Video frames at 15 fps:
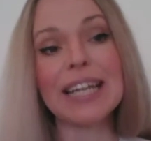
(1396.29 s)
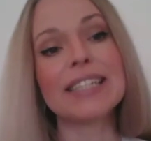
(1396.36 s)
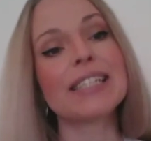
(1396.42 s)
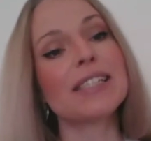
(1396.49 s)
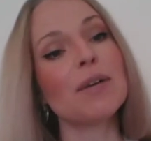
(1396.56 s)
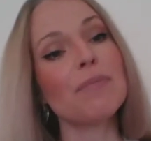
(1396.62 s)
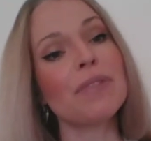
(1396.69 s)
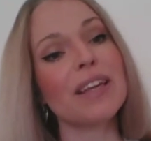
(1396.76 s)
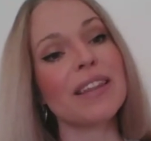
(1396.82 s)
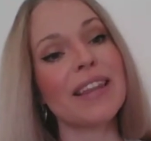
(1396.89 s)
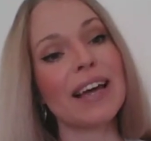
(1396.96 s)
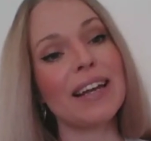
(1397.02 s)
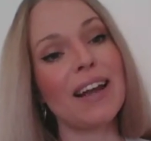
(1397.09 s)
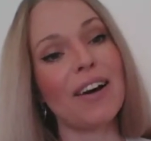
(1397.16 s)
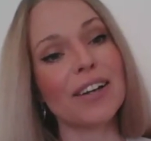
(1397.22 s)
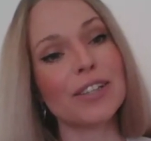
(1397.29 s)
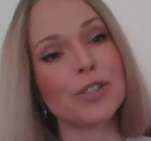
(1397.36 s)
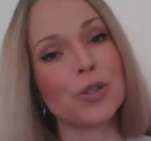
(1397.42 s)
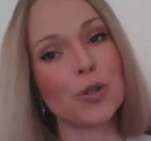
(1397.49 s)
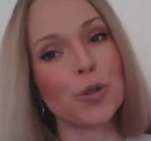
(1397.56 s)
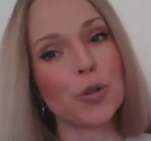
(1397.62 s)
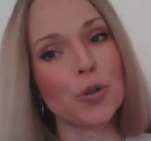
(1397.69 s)
It's something that likes
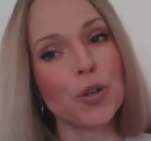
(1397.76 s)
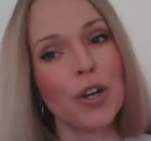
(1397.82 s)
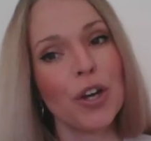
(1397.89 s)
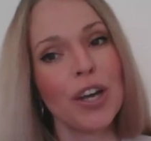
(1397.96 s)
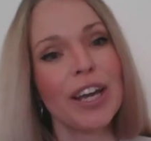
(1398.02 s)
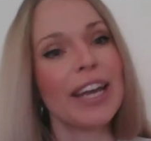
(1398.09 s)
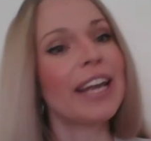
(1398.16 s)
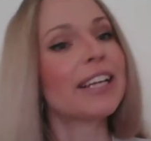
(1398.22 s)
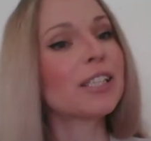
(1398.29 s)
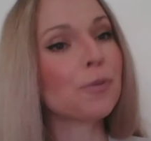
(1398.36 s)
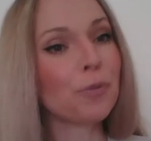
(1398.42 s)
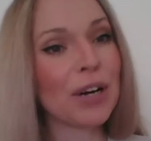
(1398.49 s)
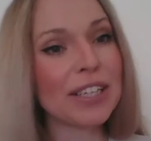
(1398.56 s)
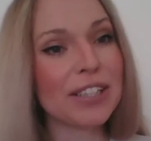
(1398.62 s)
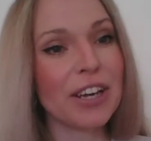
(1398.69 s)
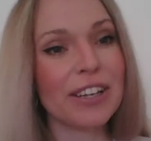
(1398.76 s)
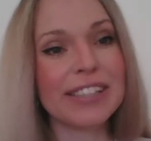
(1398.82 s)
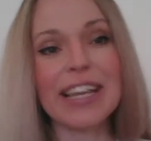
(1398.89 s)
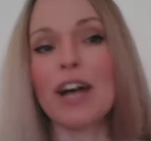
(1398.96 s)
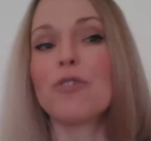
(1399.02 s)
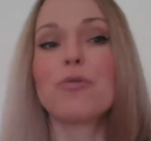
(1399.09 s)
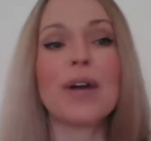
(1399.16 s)
to express
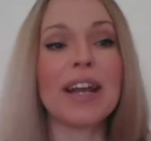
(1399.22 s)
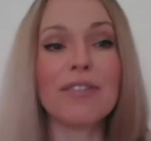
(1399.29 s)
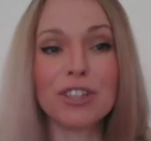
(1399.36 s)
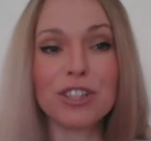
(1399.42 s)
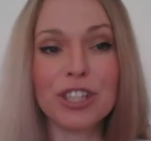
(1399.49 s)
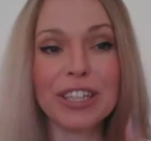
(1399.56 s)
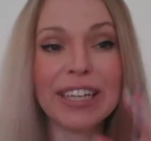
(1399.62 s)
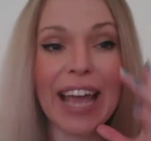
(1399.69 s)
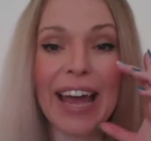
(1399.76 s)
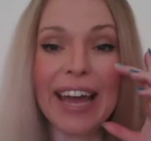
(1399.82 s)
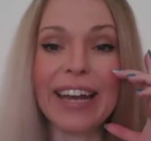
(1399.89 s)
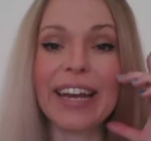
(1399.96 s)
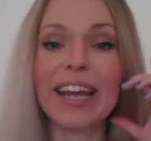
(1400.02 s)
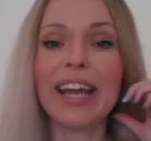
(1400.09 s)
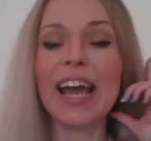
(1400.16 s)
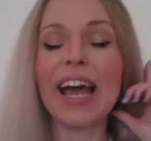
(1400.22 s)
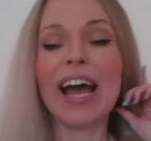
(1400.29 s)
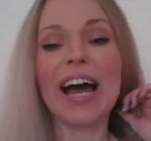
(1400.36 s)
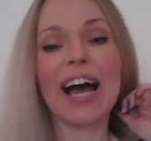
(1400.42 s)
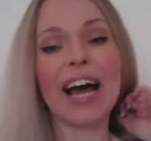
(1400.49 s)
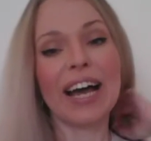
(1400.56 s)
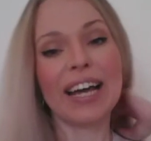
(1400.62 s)
herself whenever she can.
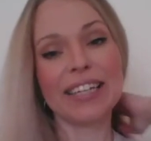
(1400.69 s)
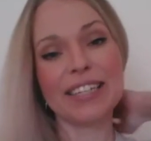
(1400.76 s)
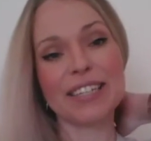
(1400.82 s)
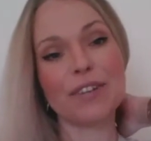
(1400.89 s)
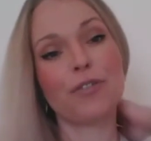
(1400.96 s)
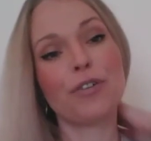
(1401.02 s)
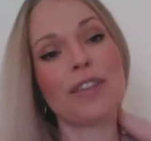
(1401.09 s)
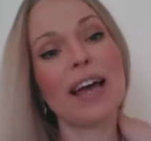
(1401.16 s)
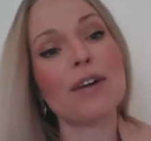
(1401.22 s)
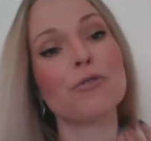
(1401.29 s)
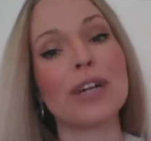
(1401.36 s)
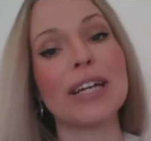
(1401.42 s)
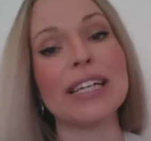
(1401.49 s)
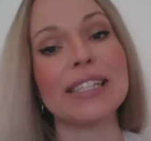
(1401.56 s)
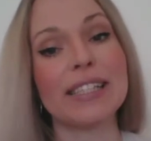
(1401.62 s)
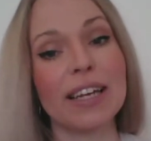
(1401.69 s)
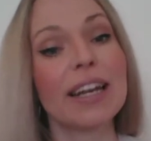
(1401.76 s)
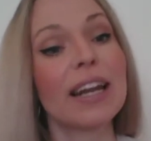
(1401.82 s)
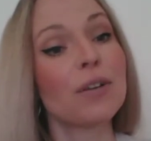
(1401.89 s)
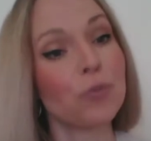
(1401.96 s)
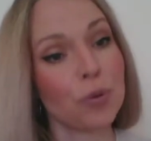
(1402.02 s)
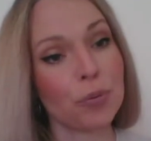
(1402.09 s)
And for that
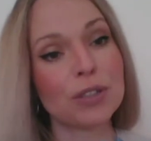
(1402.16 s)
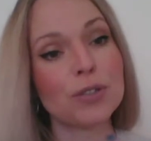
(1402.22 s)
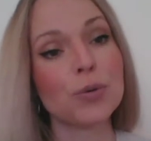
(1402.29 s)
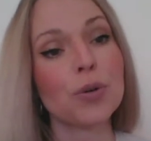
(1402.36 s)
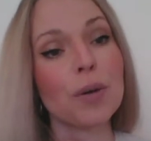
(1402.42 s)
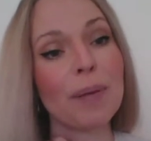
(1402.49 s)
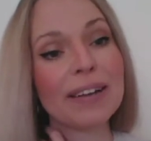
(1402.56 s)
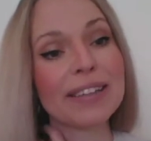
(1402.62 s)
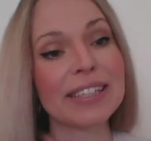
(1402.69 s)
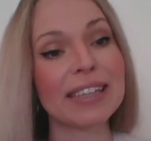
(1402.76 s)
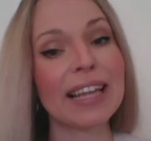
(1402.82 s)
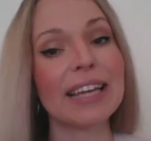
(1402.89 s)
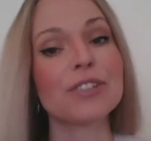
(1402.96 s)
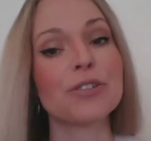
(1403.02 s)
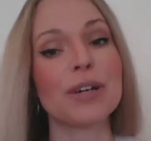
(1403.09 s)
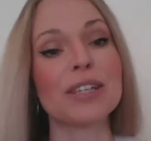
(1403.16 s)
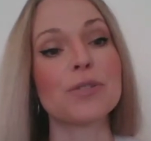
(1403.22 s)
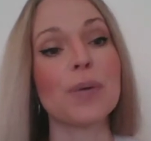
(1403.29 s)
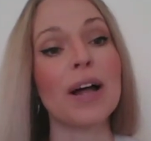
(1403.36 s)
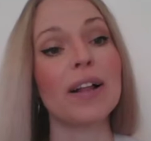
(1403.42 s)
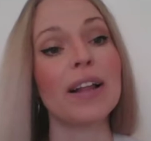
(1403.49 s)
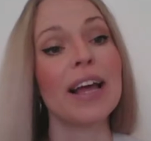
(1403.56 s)
reason, and we will talk about it later as
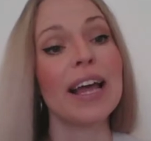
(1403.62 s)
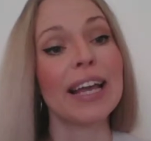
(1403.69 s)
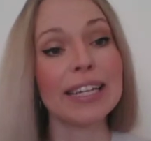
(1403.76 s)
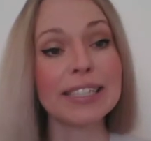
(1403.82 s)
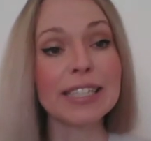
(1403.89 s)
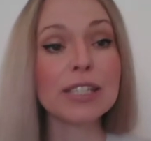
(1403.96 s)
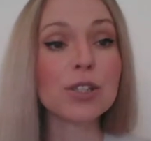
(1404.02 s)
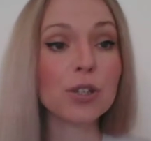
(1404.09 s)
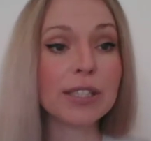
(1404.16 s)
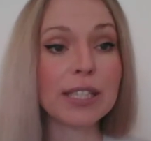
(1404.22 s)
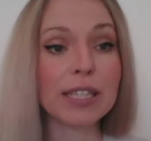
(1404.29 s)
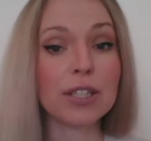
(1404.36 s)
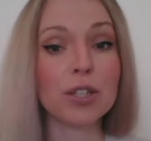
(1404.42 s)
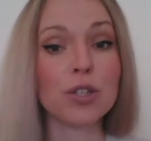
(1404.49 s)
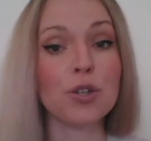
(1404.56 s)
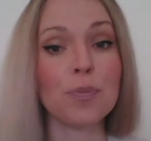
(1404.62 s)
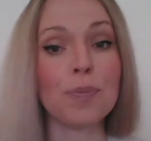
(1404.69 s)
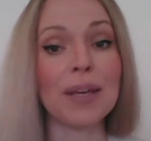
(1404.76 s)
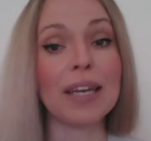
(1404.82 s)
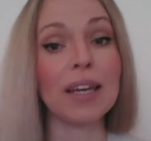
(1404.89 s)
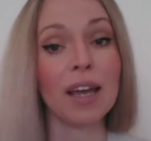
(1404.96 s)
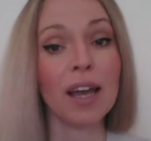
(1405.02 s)
well, it is considered to
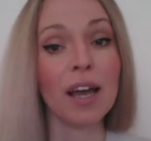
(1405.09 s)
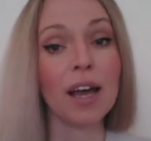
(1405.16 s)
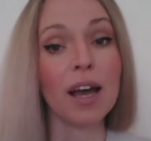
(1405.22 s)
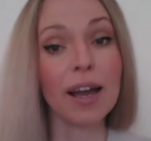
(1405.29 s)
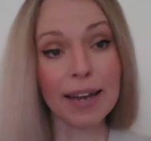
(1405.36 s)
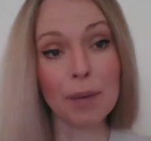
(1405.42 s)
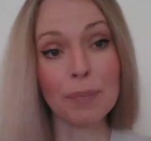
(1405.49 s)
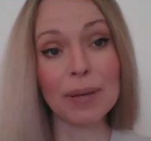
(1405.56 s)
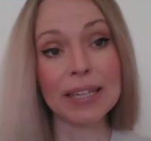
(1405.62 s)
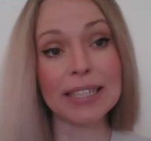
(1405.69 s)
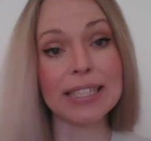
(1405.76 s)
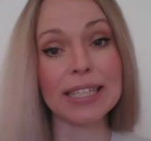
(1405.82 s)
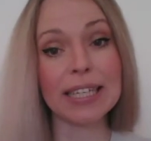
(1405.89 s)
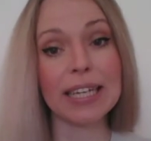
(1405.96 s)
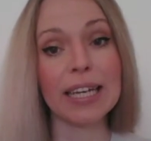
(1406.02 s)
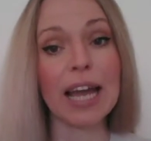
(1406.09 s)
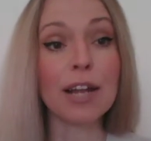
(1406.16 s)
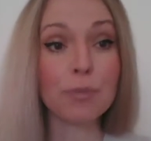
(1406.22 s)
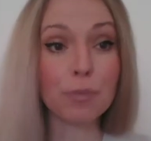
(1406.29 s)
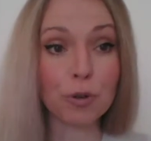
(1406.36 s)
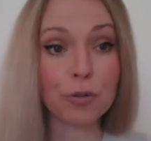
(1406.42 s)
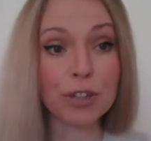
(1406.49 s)
be an ability
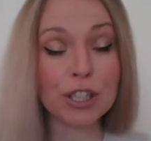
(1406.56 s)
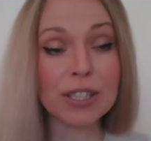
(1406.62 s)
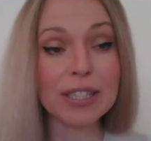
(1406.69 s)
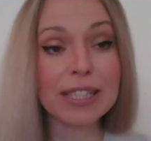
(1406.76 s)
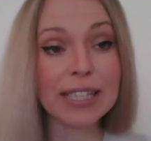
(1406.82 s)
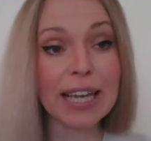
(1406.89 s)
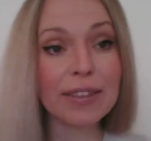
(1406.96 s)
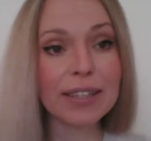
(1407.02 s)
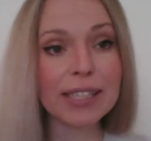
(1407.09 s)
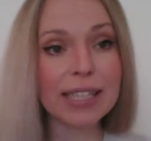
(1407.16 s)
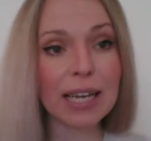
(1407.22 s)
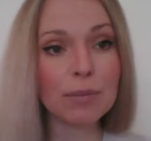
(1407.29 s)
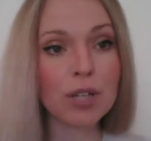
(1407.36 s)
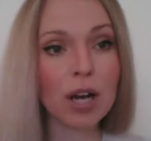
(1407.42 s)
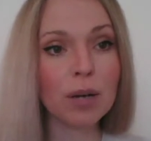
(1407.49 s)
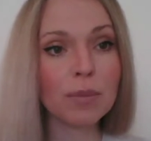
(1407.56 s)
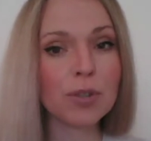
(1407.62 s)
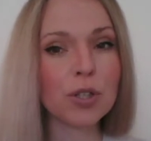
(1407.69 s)
and proficiency at the same time.